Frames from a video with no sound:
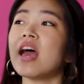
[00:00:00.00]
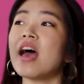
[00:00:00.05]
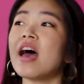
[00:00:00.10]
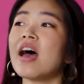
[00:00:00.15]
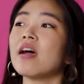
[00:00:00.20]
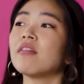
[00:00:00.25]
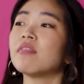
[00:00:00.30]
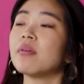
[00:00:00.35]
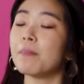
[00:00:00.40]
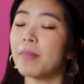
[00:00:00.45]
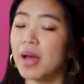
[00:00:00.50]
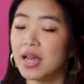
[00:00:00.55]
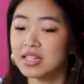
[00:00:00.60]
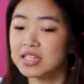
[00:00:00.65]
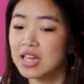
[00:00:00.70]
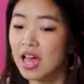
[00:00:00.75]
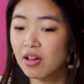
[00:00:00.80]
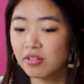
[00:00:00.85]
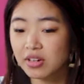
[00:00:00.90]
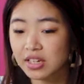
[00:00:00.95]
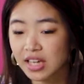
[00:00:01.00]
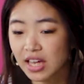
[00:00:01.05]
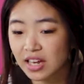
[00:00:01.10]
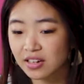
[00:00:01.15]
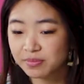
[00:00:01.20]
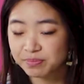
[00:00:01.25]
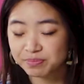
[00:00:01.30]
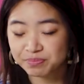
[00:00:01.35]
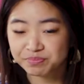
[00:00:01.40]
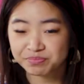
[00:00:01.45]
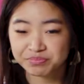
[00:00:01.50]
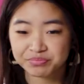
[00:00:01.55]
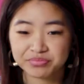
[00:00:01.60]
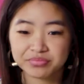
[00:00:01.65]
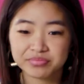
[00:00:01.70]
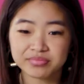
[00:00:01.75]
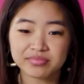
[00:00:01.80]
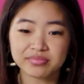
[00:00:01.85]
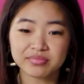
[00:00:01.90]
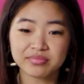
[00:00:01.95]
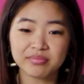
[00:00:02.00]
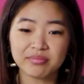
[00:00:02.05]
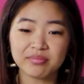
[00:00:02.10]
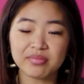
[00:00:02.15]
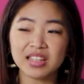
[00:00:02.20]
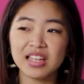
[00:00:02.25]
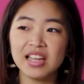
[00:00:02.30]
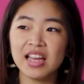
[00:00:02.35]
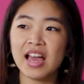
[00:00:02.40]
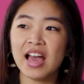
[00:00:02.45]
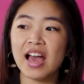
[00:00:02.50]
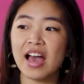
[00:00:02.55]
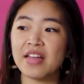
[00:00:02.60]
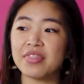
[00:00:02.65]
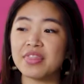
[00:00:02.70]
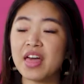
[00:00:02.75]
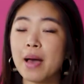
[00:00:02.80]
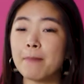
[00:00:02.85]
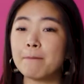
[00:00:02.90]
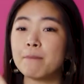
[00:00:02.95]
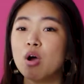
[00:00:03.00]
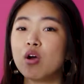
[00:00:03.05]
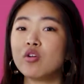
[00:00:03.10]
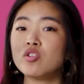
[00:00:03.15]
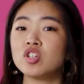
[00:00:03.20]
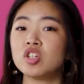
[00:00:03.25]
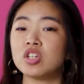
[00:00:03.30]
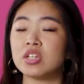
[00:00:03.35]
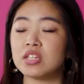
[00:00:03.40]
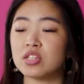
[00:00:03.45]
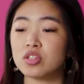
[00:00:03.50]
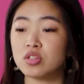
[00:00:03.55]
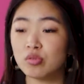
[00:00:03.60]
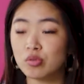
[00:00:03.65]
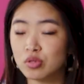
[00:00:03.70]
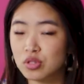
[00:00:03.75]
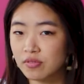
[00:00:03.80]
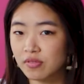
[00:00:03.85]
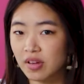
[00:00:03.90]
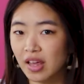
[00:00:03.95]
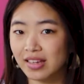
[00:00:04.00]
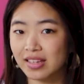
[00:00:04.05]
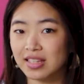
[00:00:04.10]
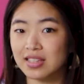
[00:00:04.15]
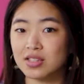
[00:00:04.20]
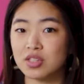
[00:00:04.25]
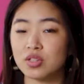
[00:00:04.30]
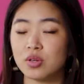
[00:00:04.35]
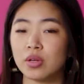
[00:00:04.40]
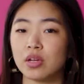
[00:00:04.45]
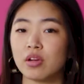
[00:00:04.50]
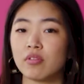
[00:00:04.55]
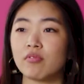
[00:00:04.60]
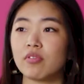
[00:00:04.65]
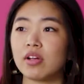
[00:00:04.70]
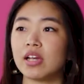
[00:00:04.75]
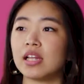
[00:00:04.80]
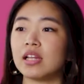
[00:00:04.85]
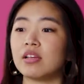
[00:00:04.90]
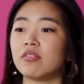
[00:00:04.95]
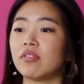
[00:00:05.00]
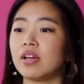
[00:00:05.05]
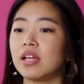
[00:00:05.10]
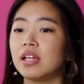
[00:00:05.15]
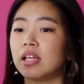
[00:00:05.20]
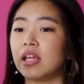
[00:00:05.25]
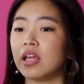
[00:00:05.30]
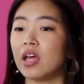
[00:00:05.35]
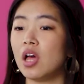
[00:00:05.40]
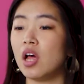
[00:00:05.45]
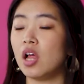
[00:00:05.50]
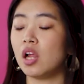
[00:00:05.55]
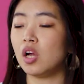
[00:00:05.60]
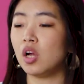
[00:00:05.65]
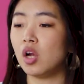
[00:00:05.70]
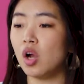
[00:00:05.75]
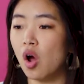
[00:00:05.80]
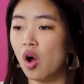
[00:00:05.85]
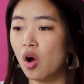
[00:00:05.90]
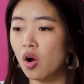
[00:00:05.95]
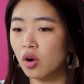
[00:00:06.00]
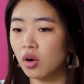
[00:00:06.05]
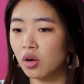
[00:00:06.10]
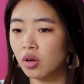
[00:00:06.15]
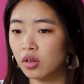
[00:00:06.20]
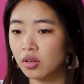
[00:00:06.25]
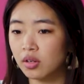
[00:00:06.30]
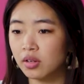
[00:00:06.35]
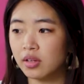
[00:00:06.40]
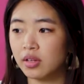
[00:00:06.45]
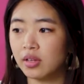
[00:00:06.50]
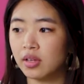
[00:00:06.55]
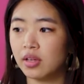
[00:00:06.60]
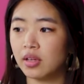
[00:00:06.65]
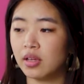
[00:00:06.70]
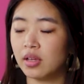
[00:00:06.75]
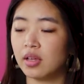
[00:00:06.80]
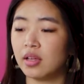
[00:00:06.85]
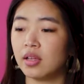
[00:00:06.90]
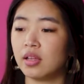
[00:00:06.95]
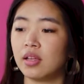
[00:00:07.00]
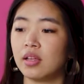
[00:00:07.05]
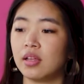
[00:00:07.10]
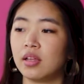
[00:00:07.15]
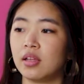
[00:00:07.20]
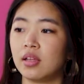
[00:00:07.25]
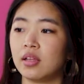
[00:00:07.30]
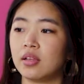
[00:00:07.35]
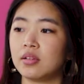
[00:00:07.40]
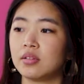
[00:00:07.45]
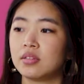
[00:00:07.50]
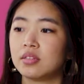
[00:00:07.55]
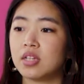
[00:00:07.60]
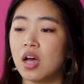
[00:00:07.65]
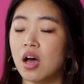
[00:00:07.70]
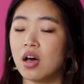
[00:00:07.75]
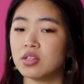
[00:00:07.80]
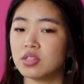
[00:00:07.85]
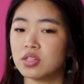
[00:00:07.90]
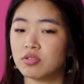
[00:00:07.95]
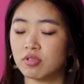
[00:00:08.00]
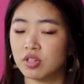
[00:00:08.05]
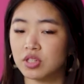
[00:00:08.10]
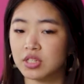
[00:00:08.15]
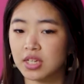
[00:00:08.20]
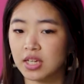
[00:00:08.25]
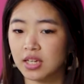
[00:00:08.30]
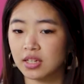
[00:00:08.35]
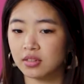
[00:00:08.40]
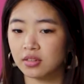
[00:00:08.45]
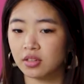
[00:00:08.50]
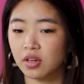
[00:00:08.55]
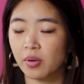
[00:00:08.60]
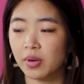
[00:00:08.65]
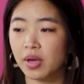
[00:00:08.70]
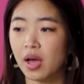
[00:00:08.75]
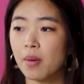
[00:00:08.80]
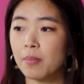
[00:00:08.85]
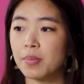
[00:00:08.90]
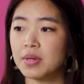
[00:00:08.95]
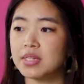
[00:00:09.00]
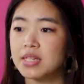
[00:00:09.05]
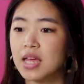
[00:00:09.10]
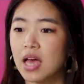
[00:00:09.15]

air and back down again. And that motion is sort of like he's doing a really, really long dance routine, going up and